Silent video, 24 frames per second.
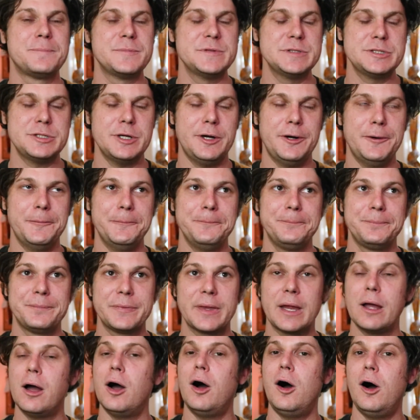So
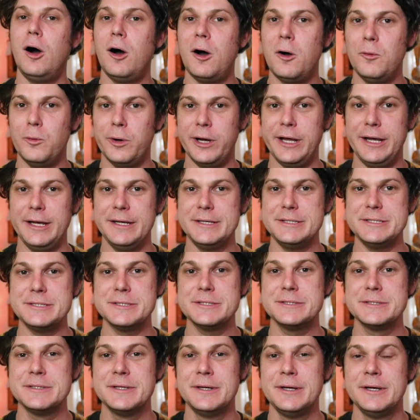
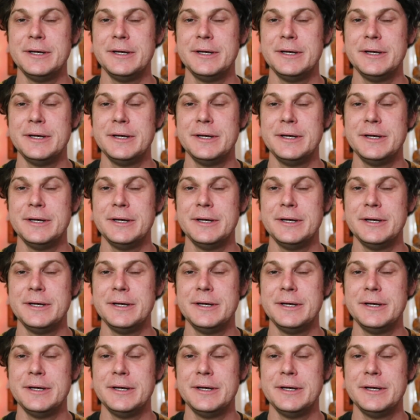always